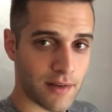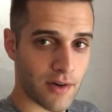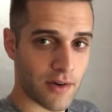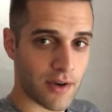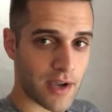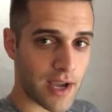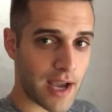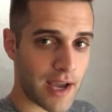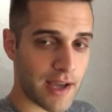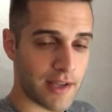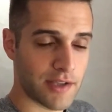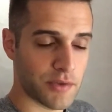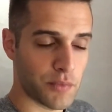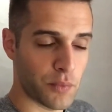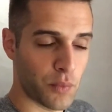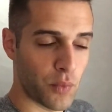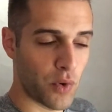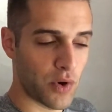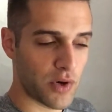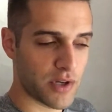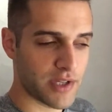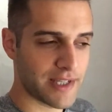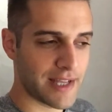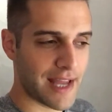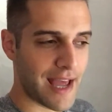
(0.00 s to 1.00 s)
Okay? It's
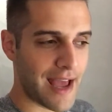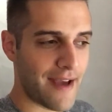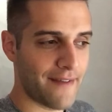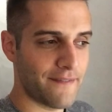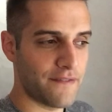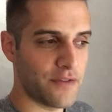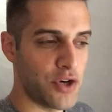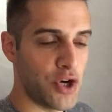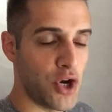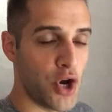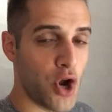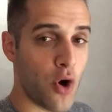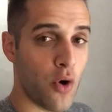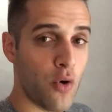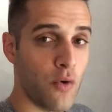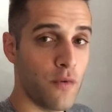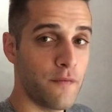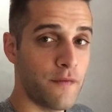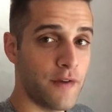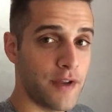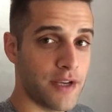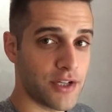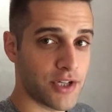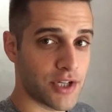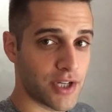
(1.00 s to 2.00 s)
worse to have no
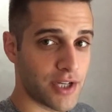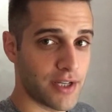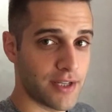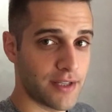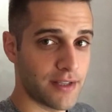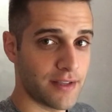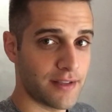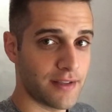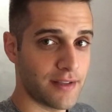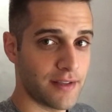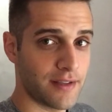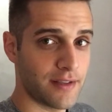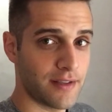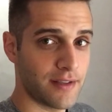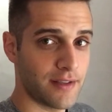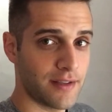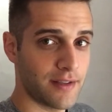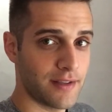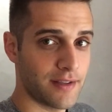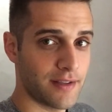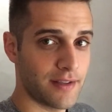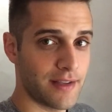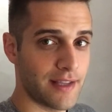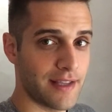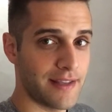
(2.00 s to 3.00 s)
vision
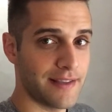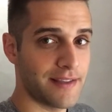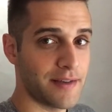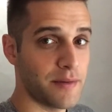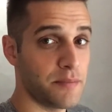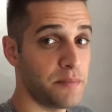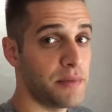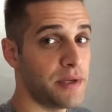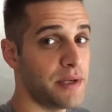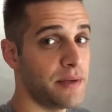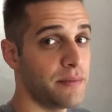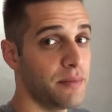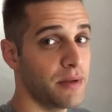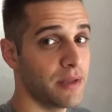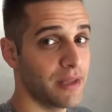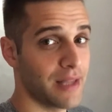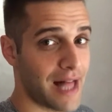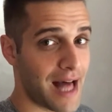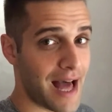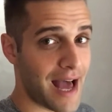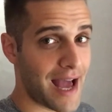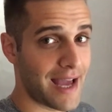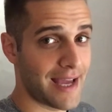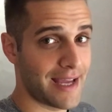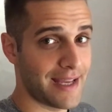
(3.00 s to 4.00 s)
than to be
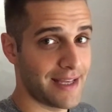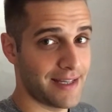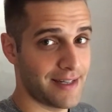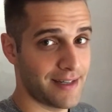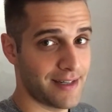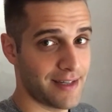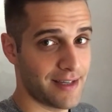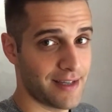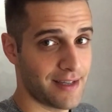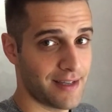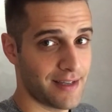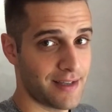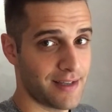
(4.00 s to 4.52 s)
blind.